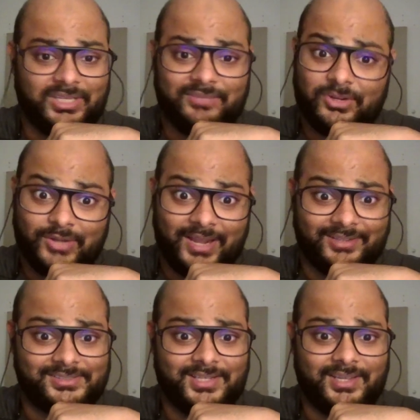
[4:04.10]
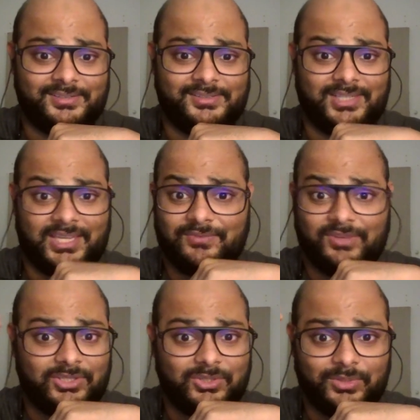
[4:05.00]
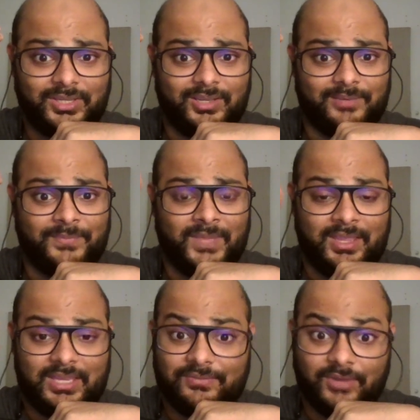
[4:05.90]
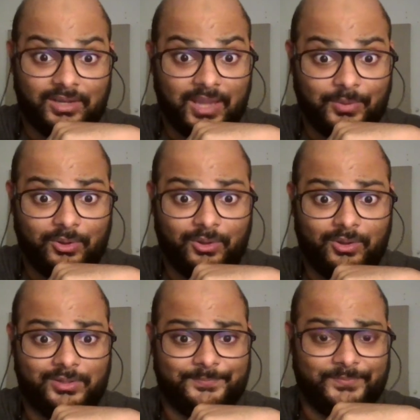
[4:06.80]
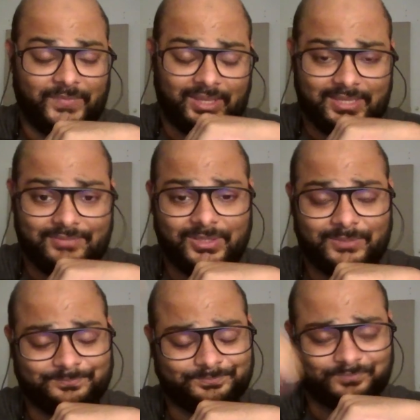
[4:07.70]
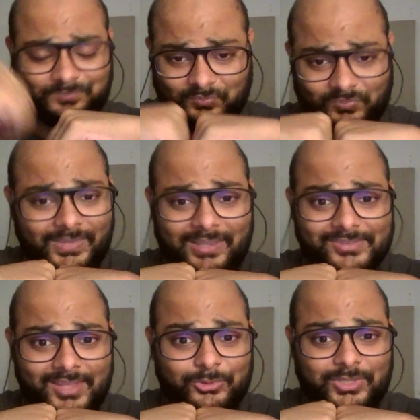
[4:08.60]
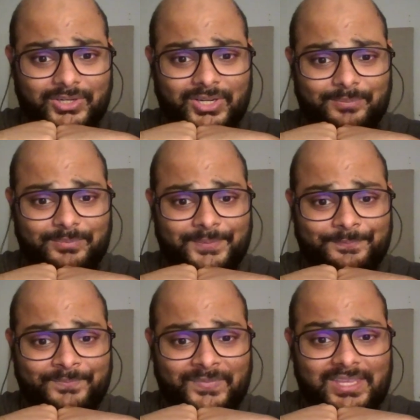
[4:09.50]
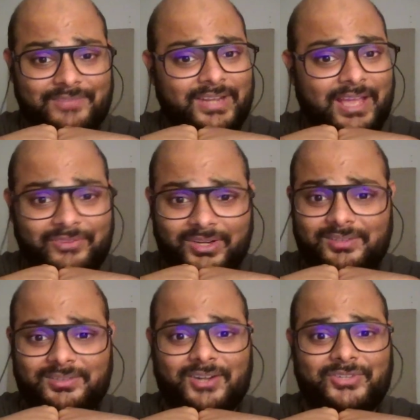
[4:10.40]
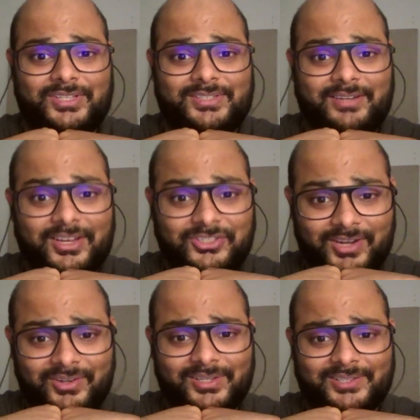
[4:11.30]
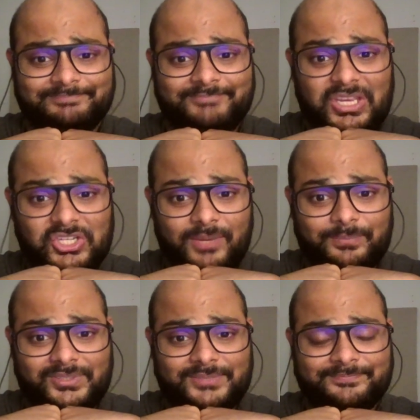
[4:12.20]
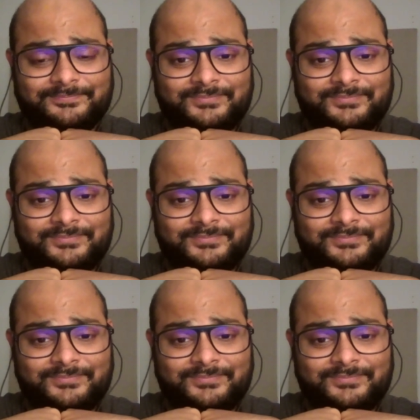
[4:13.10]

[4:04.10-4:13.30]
even United States, even UK, even Lebanon, even Saudi Arabia, even African countries like Nigeria, Egypt,